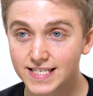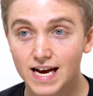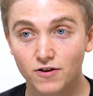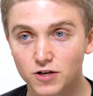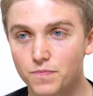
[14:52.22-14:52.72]

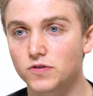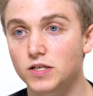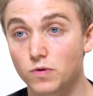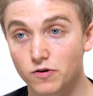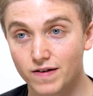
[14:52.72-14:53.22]
These character
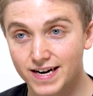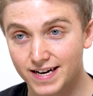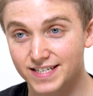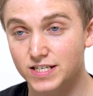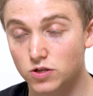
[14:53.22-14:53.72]
poses were
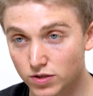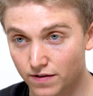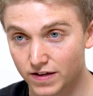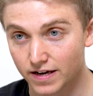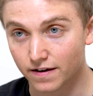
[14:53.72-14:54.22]
created
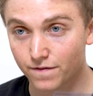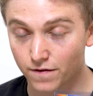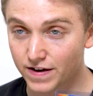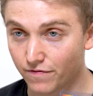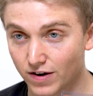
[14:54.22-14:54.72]
exclusively
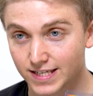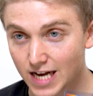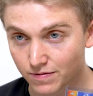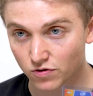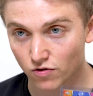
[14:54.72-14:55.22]
for
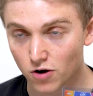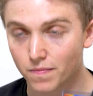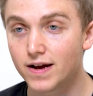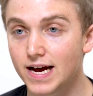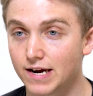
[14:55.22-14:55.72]
VeeFriends Topps
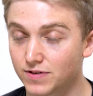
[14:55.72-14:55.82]
Chrome,